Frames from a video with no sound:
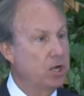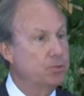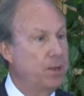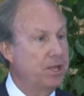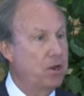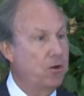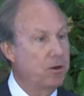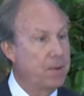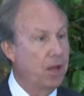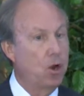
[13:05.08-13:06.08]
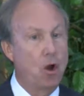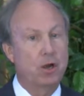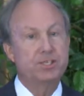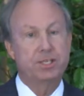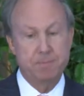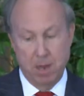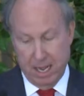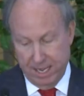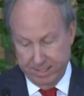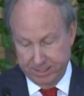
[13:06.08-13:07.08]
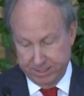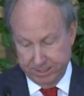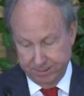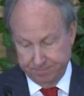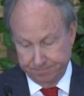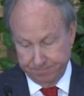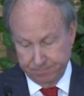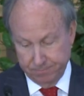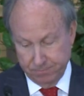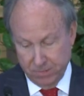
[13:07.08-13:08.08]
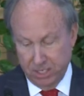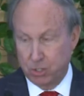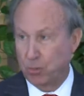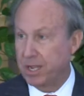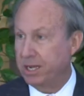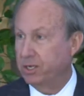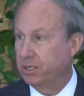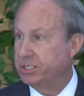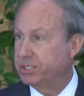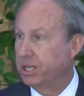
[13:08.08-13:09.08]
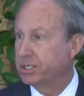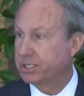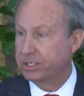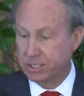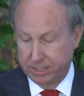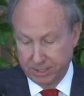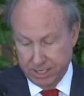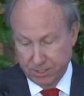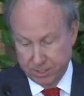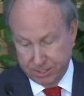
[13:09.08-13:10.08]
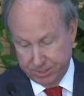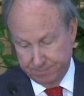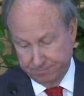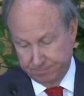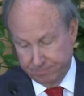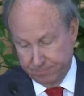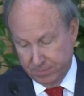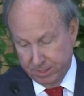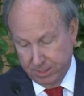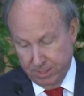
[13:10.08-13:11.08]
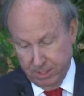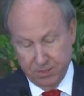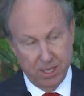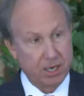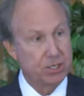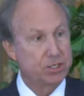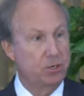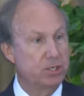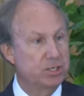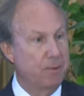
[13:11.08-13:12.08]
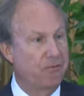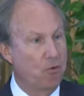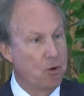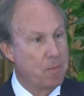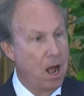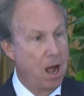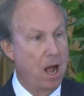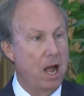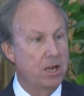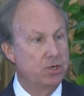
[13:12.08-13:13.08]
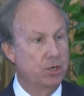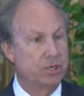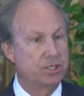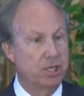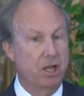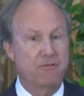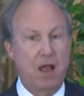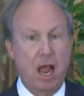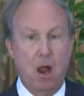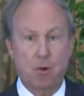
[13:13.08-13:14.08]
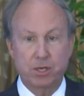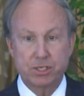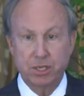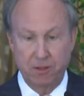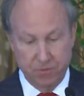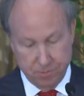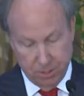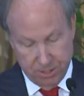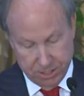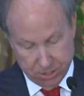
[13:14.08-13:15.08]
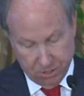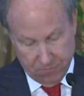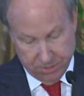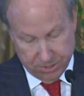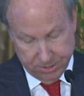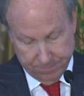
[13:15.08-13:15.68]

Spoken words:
we care about hearts and minds and creating good citizens and leaders that our students perform hundreds of hours of community service.